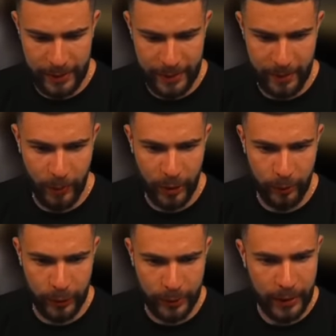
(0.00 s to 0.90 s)
That's
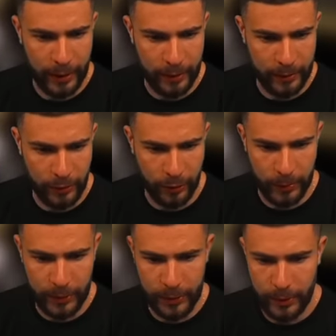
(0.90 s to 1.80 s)
min-win kind of
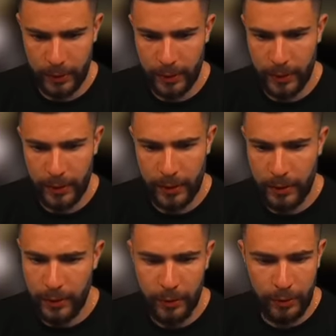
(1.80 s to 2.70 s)
script.
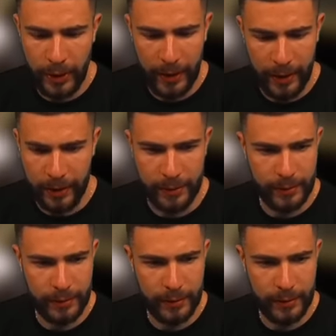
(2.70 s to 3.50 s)
Who cares?